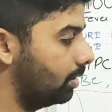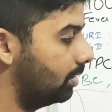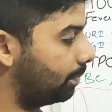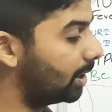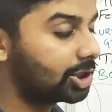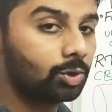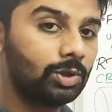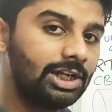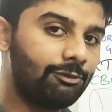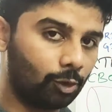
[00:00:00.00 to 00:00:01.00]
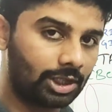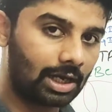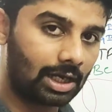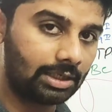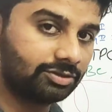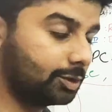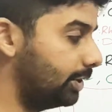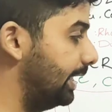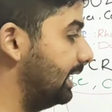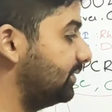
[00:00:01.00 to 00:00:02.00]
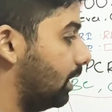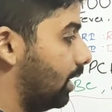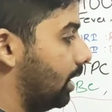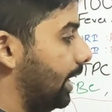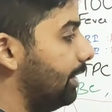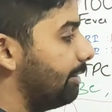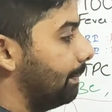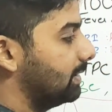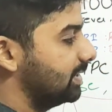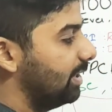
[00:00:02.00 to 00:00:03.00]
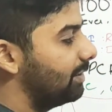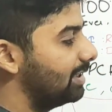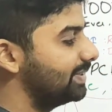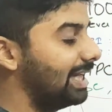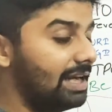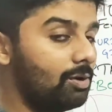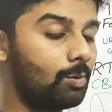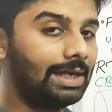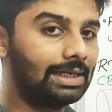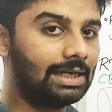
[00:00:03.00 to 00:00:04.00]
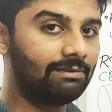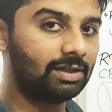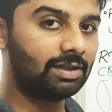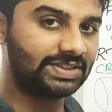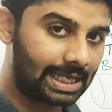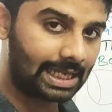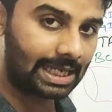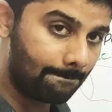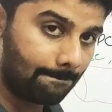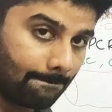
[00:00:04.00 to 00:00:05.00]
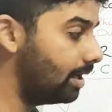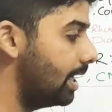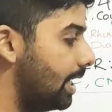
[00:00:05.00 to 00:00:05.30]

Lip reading: particularly for the heart. So it represents, if there is an elevated level of CKMB,